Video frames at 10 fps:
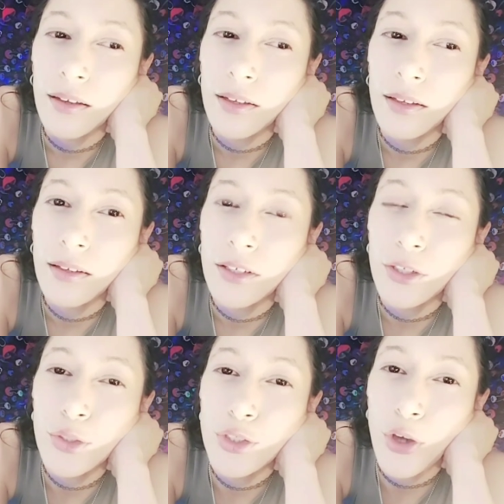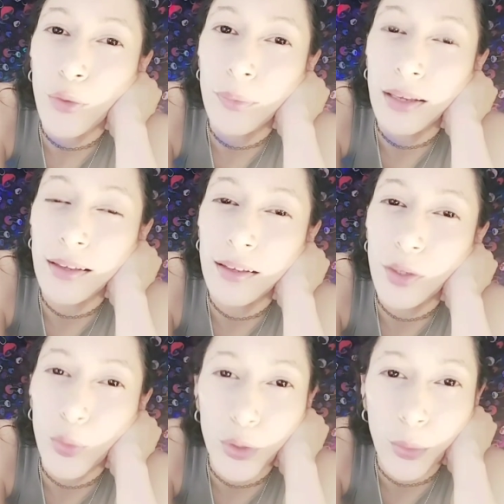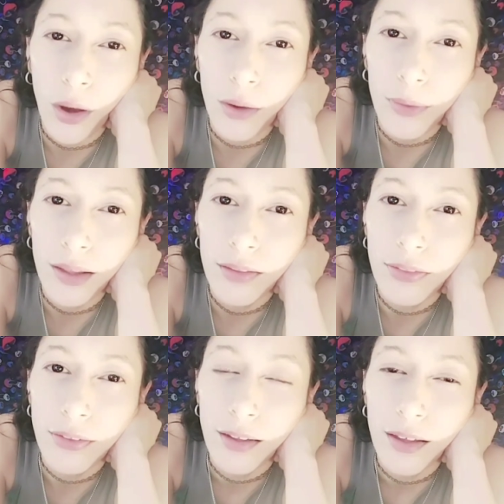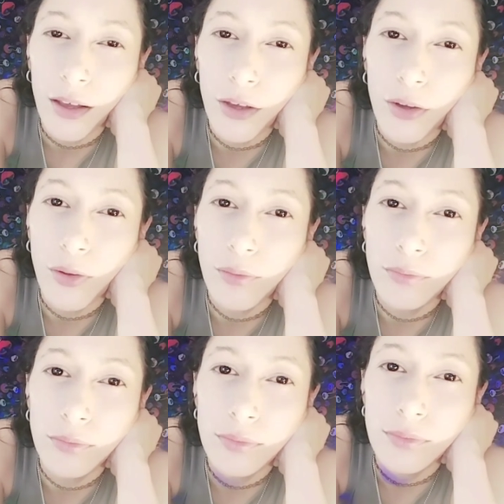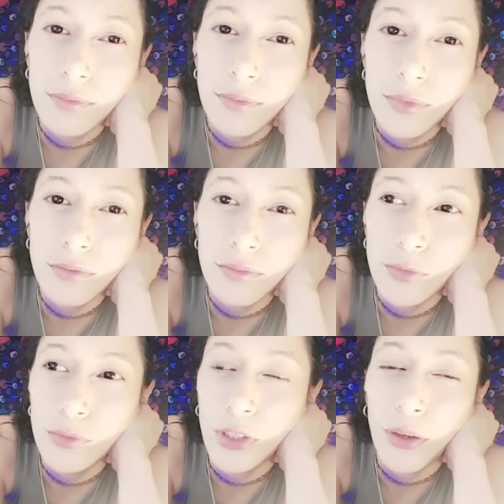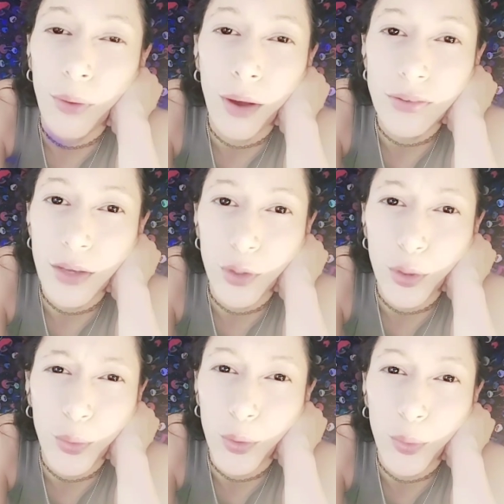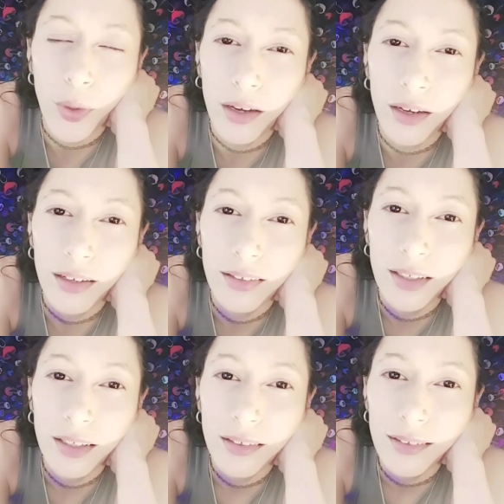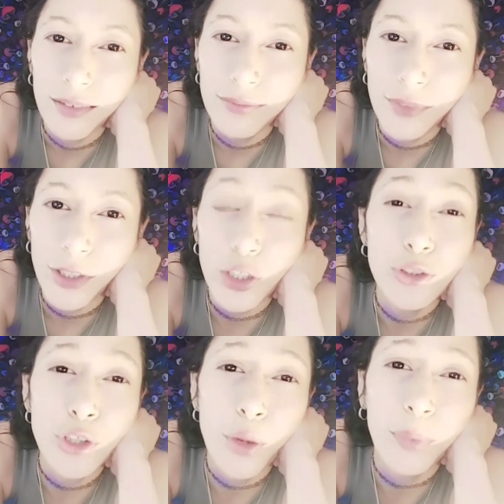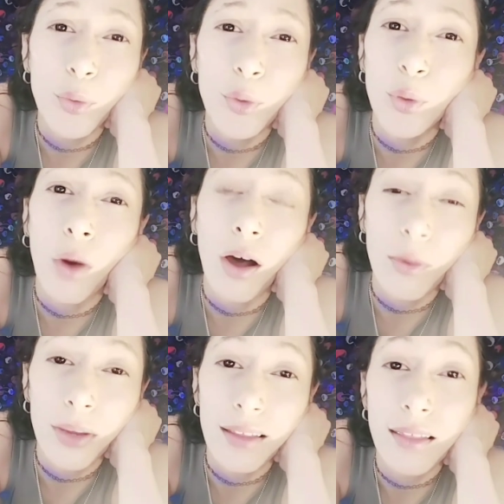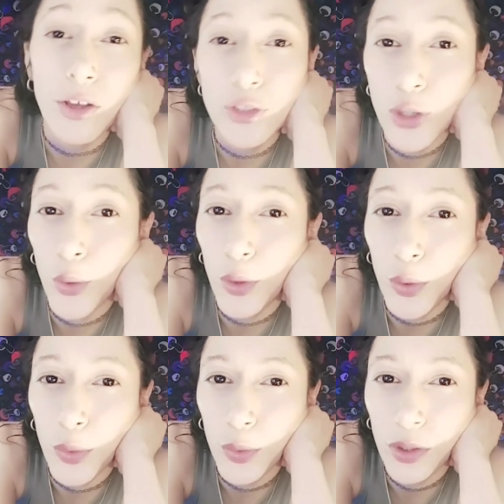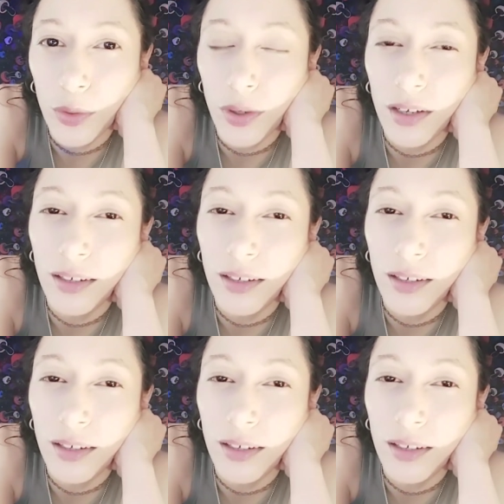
you show me who you walk with, I'll, you know, I'll tell you who you are. Or you show me who you walk with, I'll show you who you are.